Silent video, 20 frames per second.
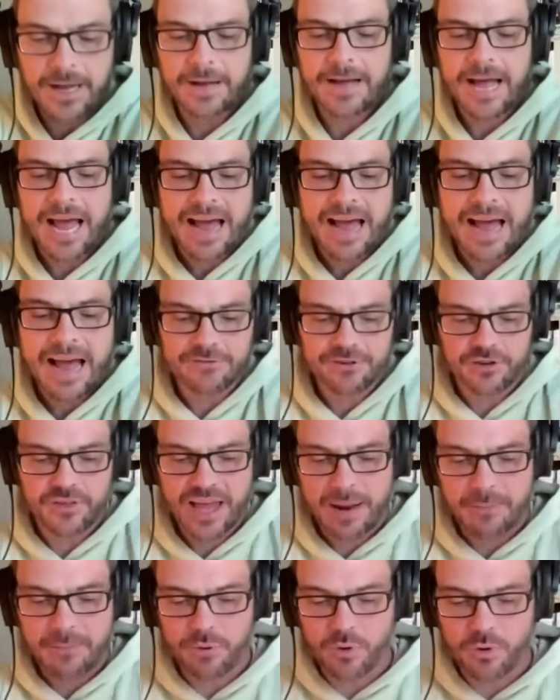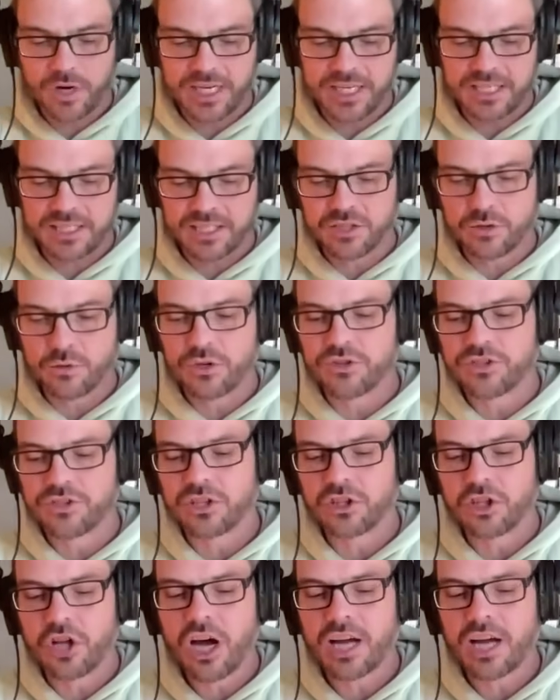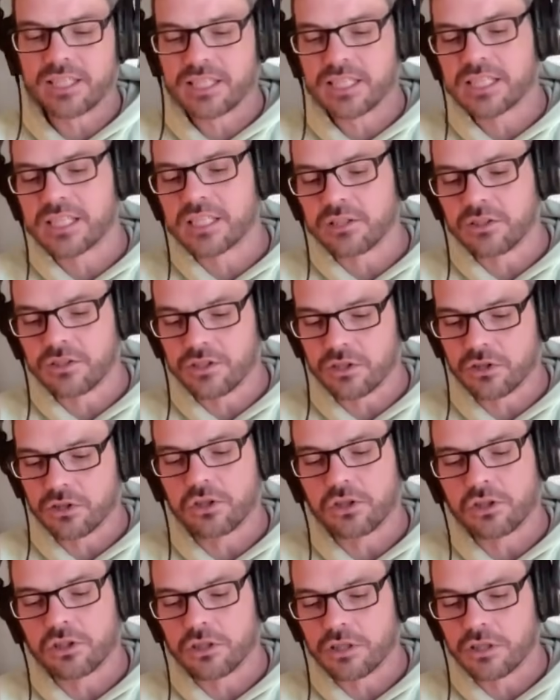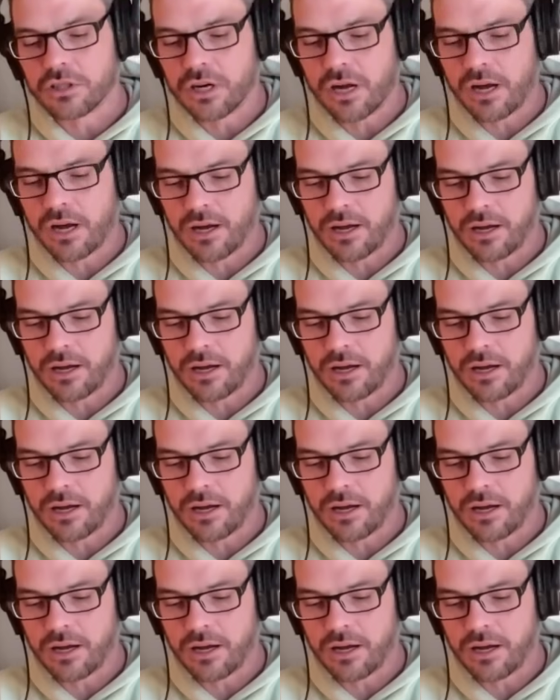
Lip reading: after that point. And so there's a lot still to learn